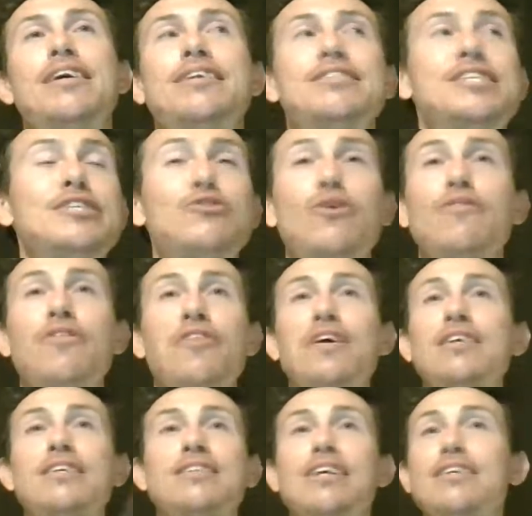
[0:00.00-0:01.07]
She drove the
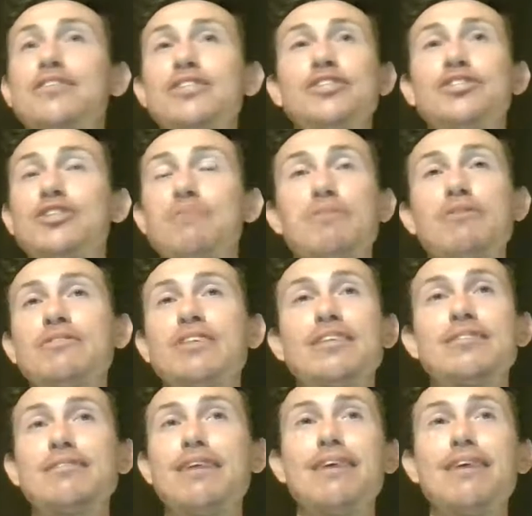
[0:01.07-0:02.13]
thing to Tennessee. She's up there in
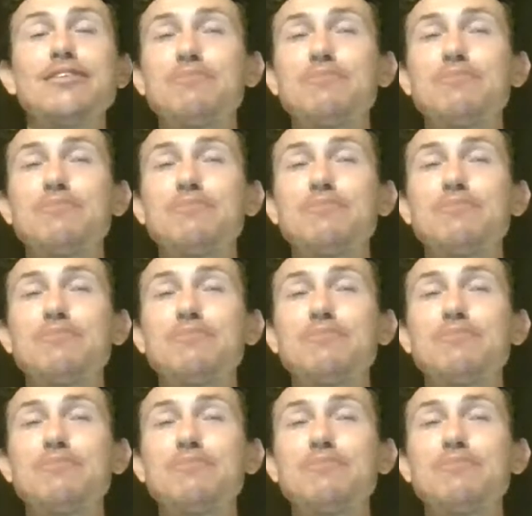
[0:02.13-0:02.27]
Tennessee now.